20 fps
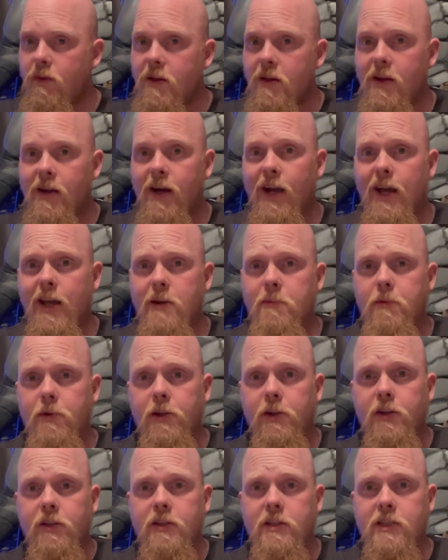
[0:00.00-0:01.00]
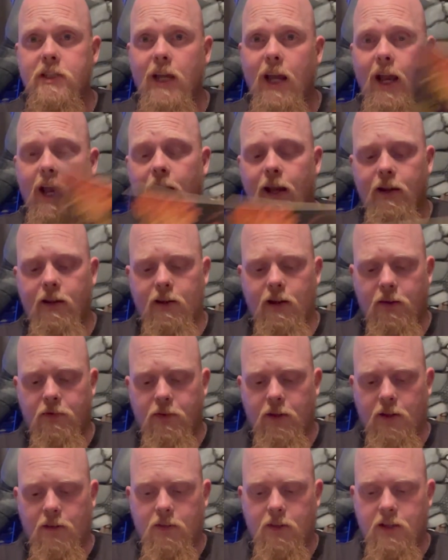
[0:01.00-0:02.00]
I had a pretty good stack, and I
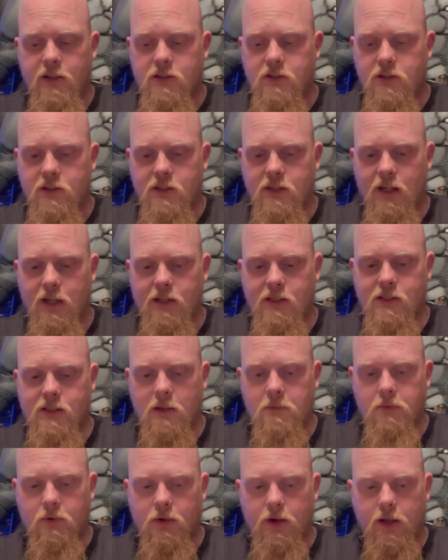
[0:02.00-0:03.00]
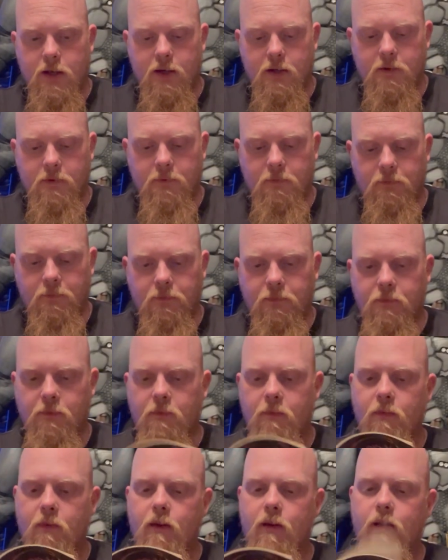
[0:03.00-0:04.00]
think these just got separated
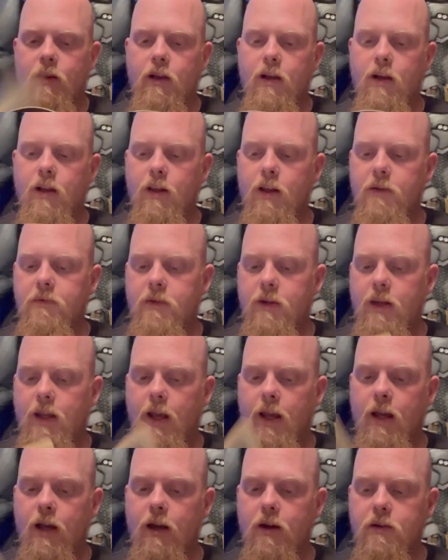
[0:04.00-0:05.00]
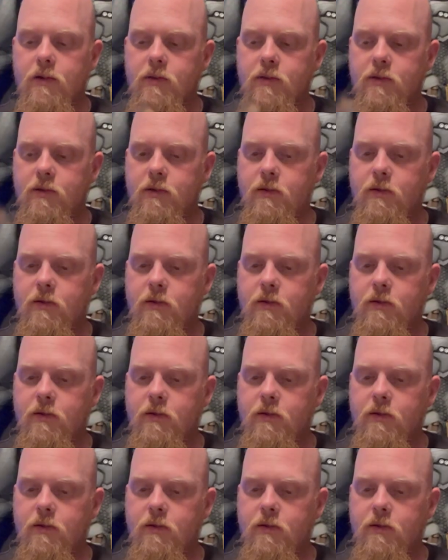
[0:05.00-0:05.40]
and got left in the house.